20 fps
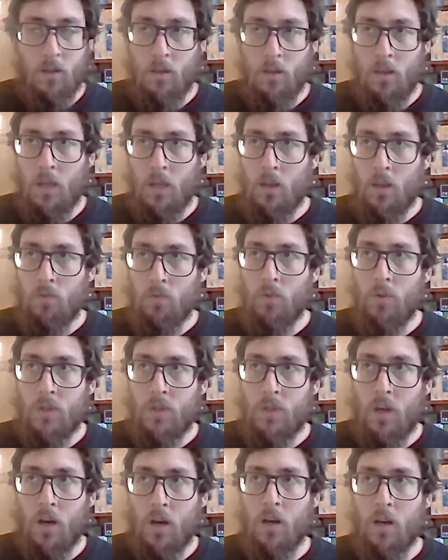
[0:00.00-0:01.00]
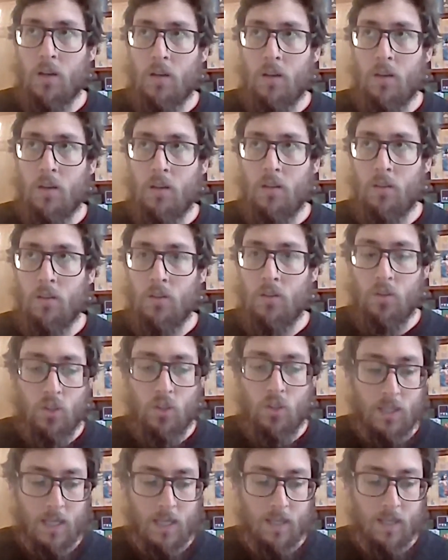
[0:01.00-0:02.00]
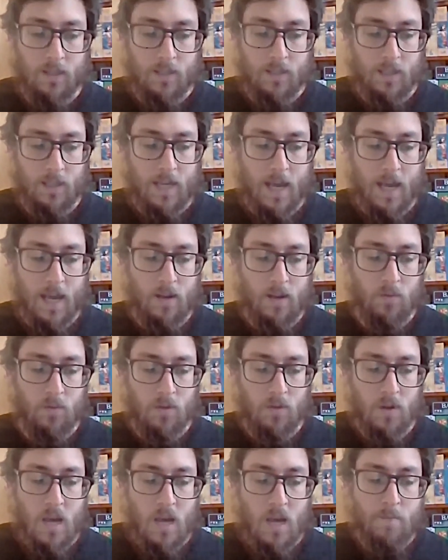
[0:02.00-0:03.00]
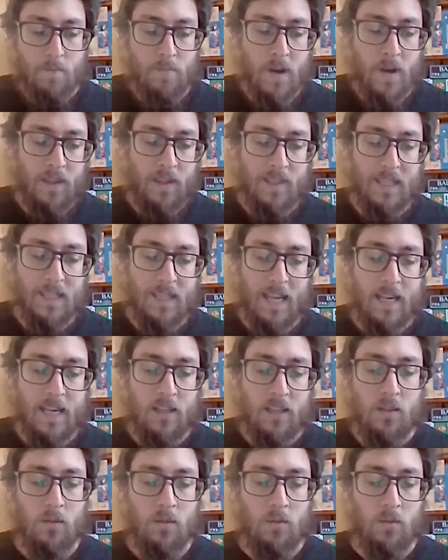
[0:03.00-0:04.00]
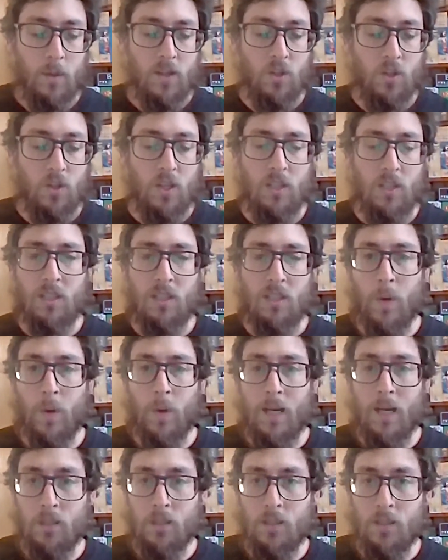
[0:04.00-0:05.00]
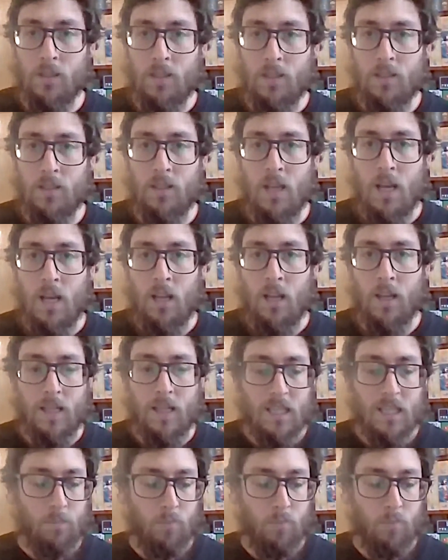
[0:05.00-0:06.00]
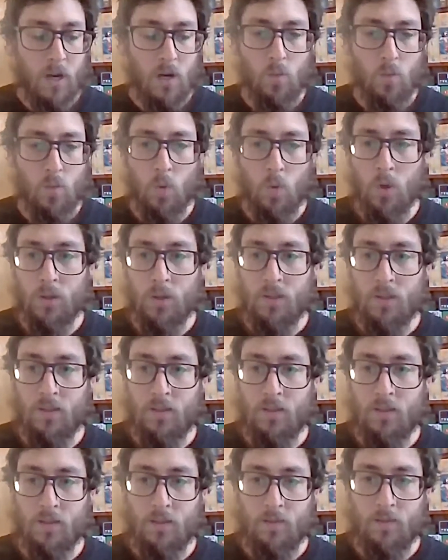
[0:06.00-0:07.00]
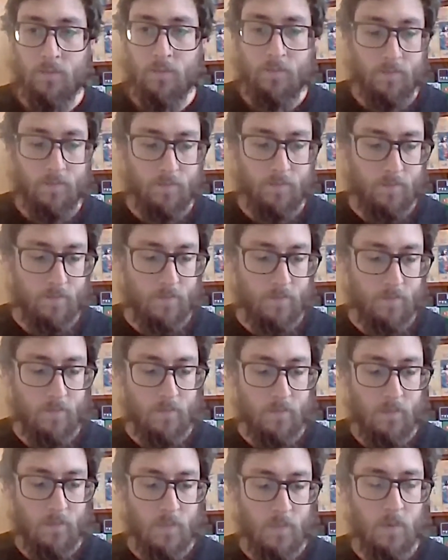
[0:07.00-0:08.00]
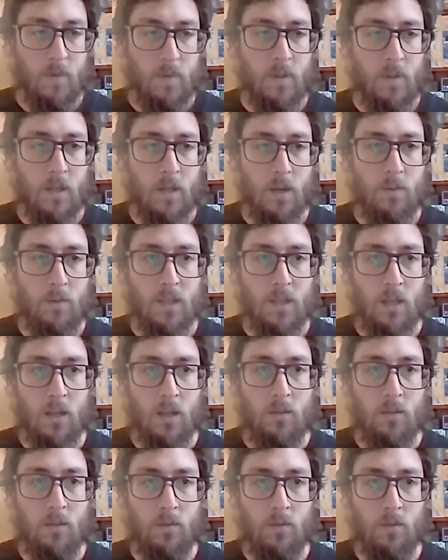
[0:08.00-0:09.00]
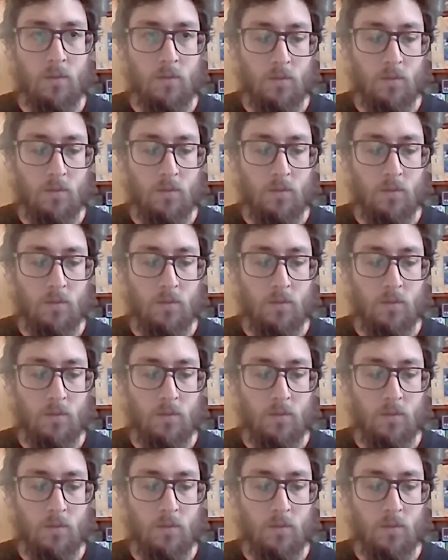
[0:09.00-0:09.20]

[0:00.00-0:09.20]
It grew dark, she tells the town, months later when she swells like spring waters. I was alone.